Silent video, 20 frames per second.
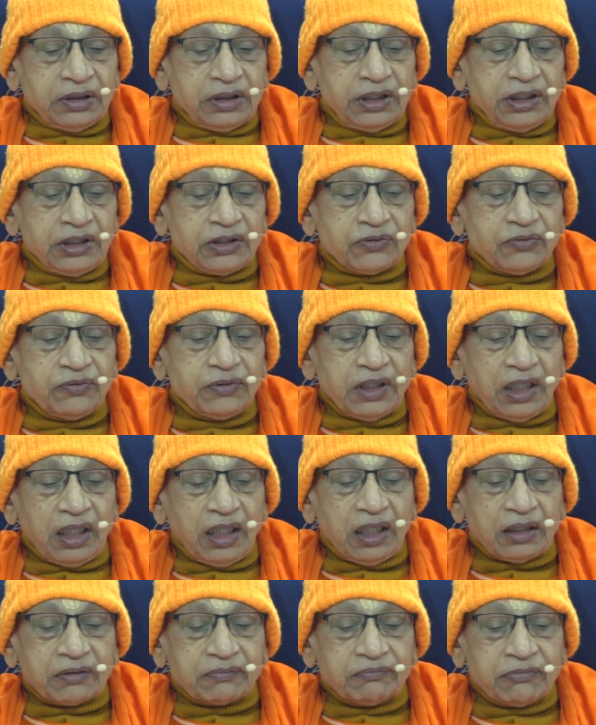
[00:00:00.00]
It should be
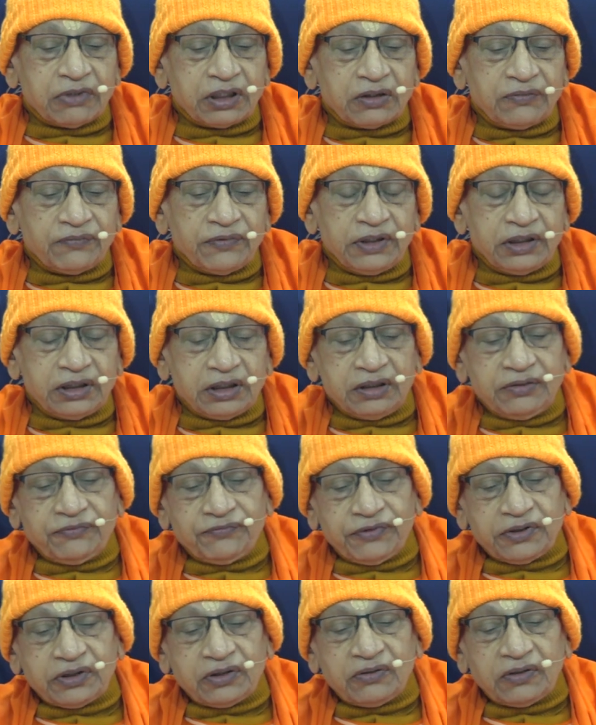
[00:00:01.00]
atmatvedi, in
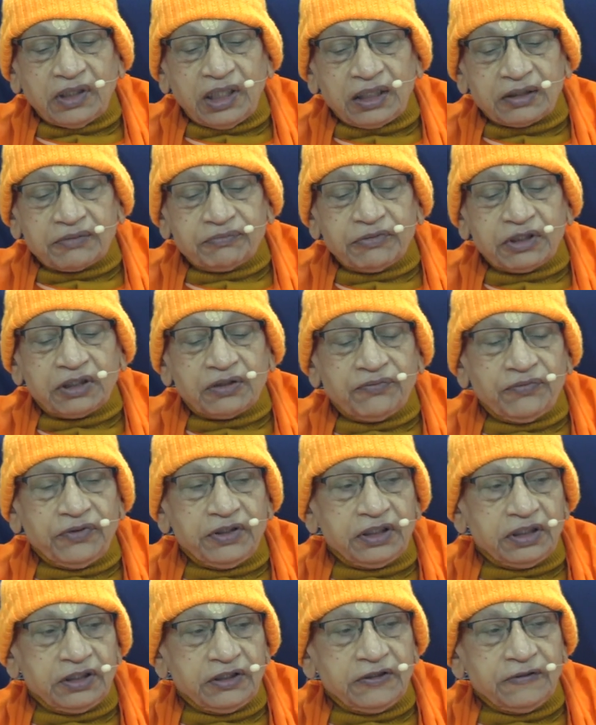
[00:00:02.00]
fact, not
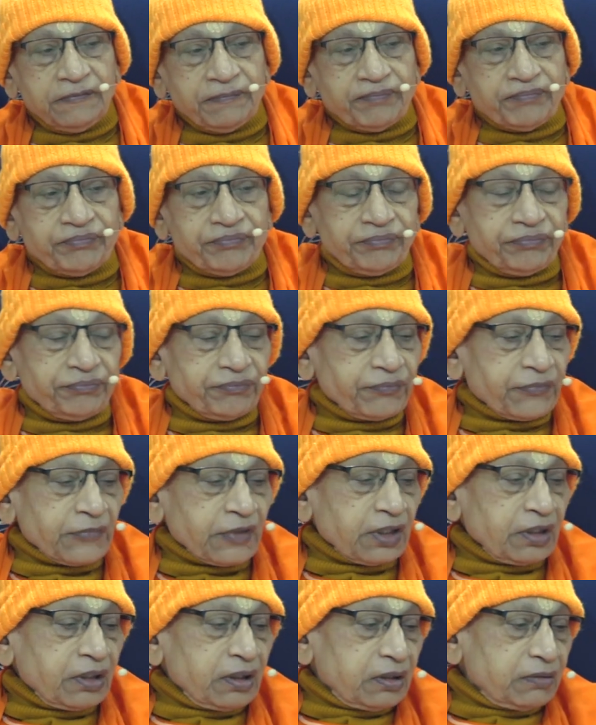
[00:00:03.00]
atmatvedi,
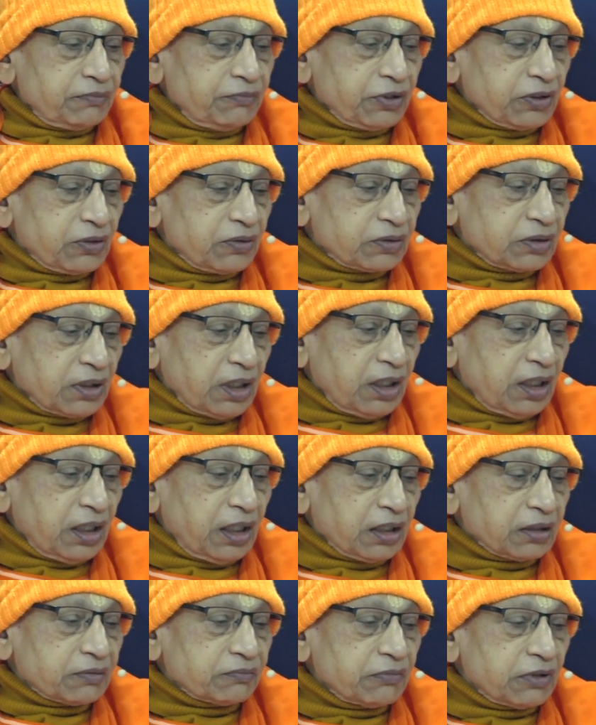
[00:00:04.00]
because
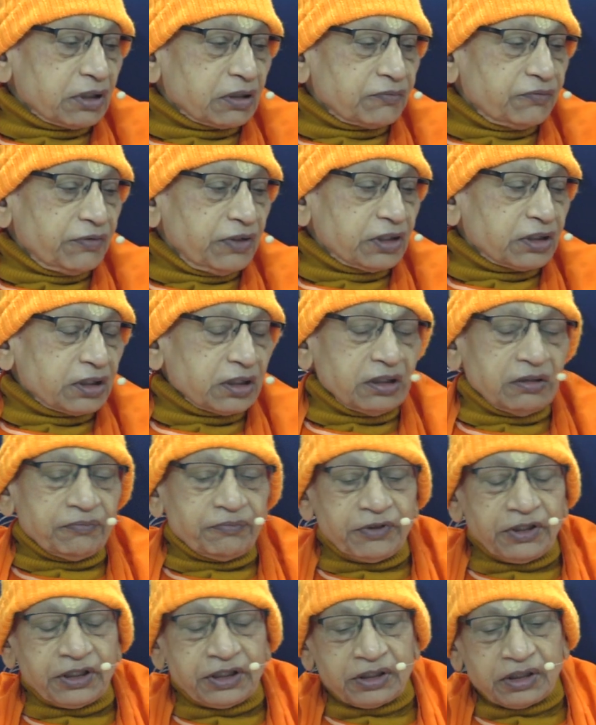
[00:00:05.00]
atmatvecha
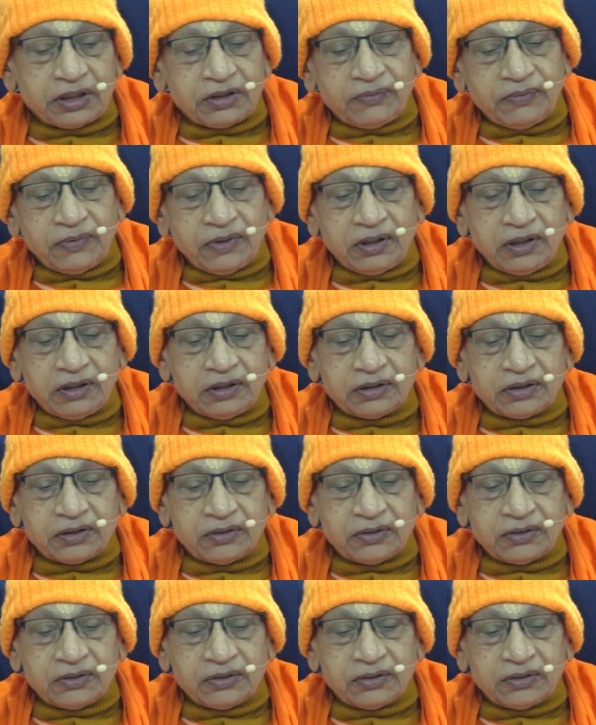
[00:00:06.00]
anapekshatvat.